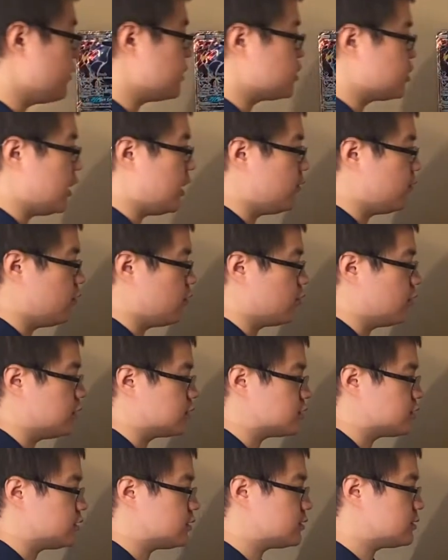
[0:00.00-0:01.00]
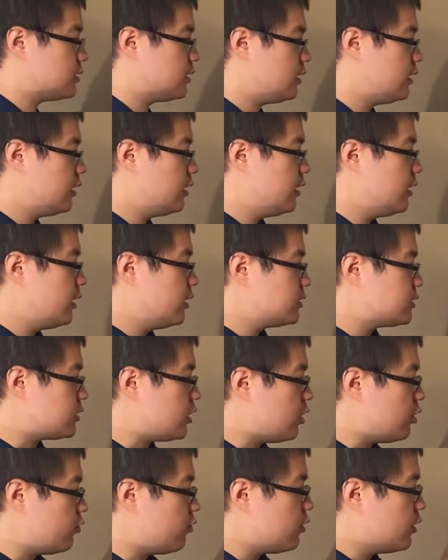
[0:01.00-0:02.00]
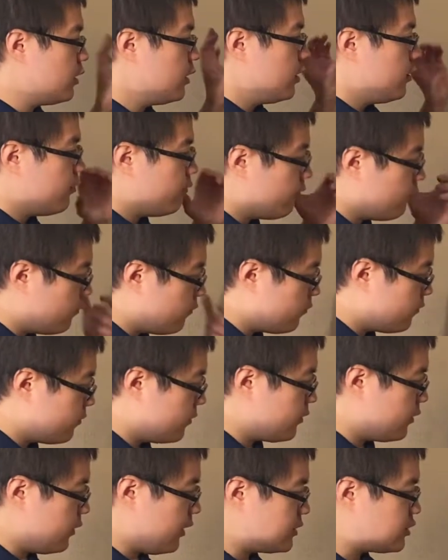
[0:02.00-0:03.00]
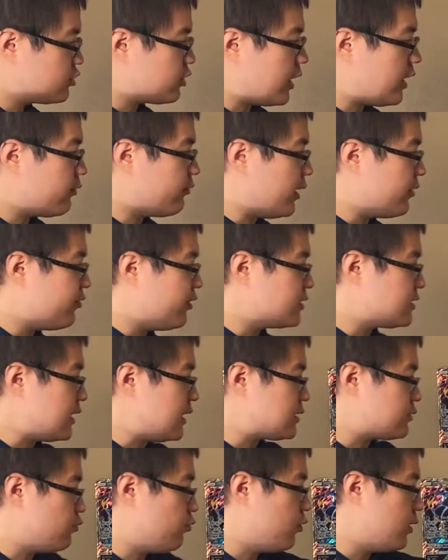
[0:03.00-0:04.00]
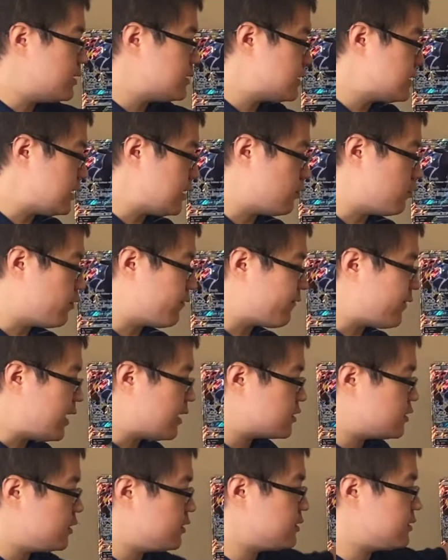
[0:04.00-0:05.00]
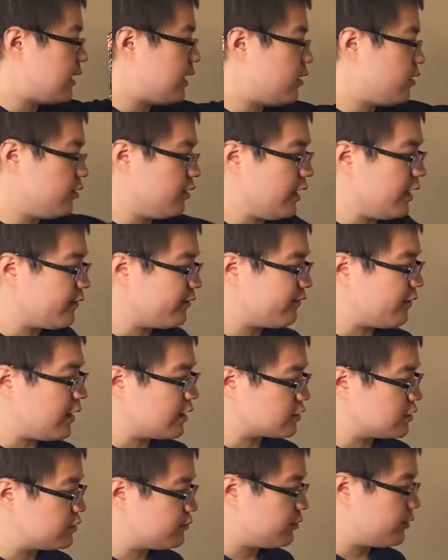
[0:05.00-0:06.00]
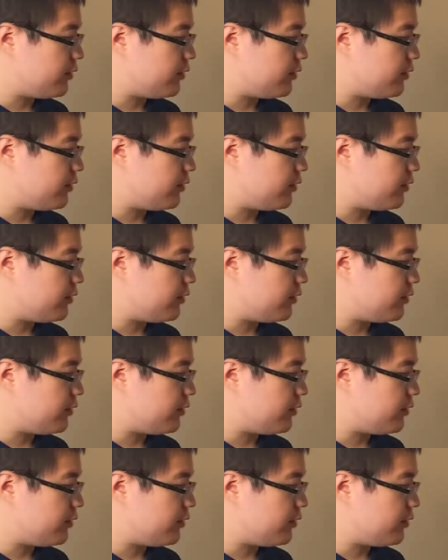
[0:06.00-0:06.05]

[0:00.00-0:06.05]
with chain rule questions. So let's try to write this as one single fractions. I don't like fractions